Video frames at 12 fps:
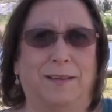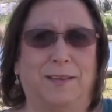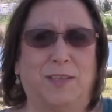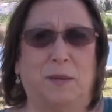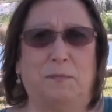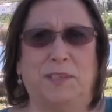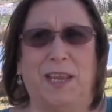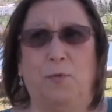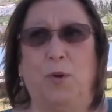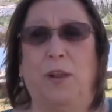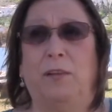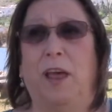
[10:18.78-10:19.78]
Some say,
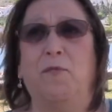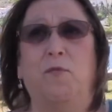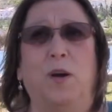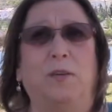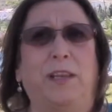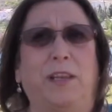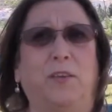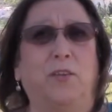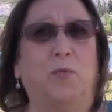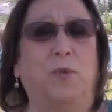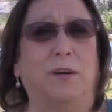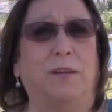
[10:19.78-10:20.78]
well, love won't heal
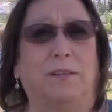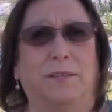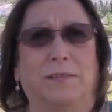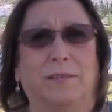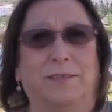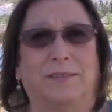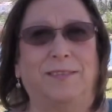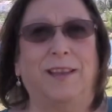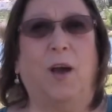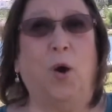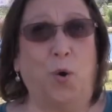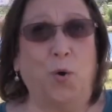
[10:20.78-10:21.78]
the world.
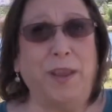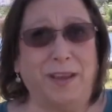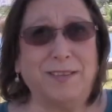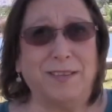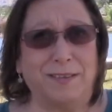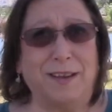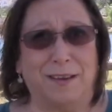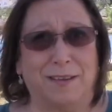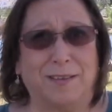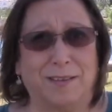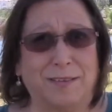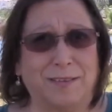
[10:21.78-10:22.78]
Oh, yes, it does.
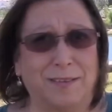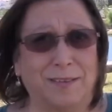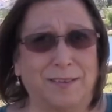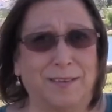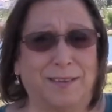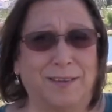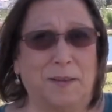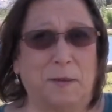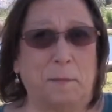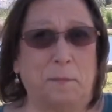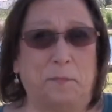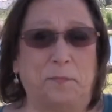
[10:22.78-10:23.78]

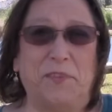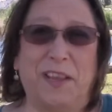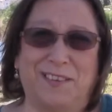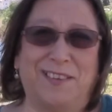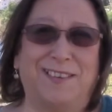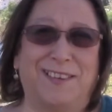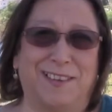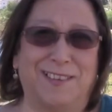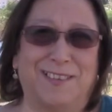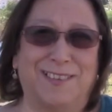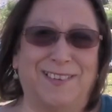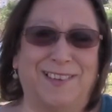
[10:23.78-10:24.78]
Yes, it
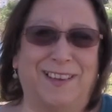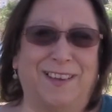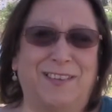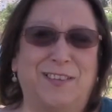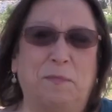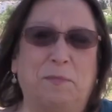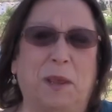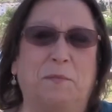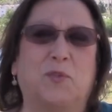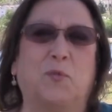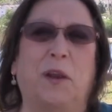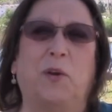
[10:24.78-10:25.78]
does.
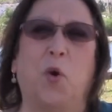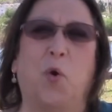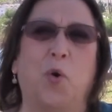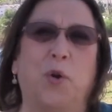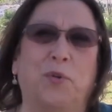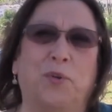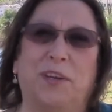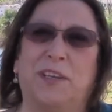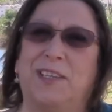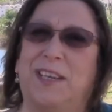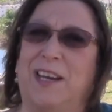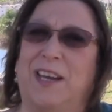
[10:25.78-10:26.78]
Sometimes one corner at
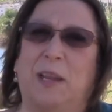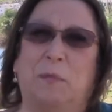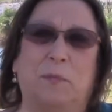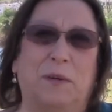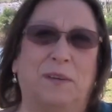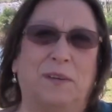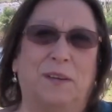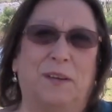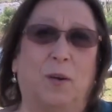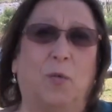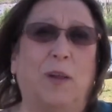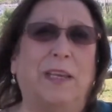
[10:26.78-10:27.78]
a time,
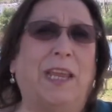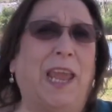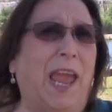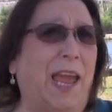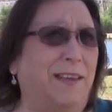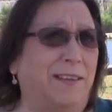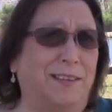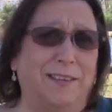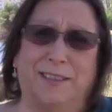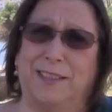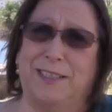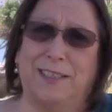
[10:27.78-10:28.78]
one candle
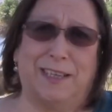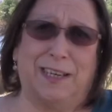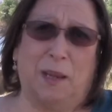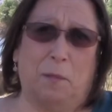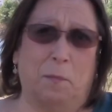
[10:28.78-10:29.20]
at a time.